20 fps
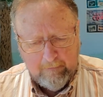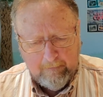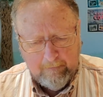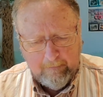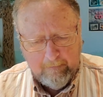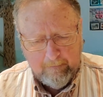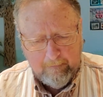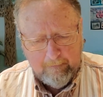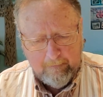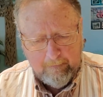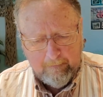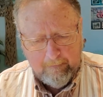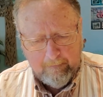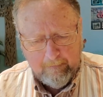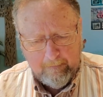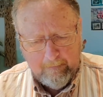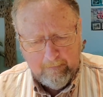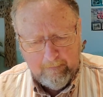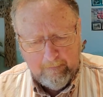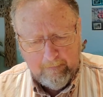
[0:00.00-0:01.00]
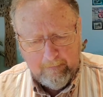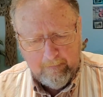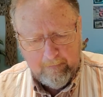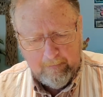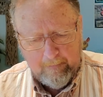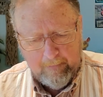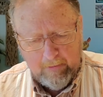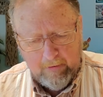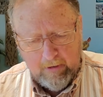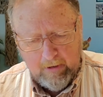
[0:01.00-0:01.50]

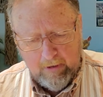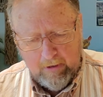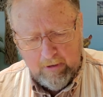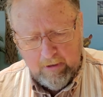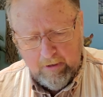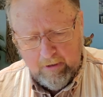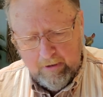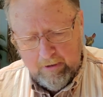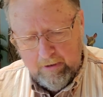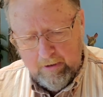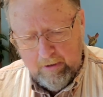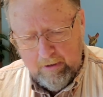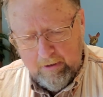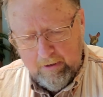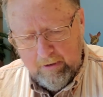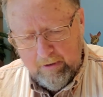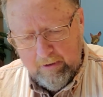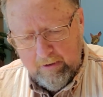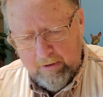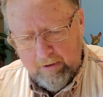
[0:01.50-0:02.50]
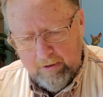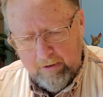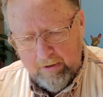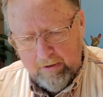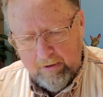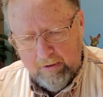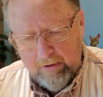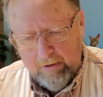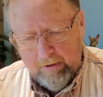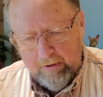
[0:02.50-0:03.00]

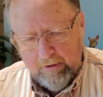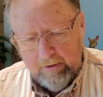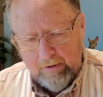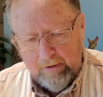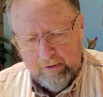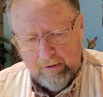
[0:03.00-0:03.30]
[no speech]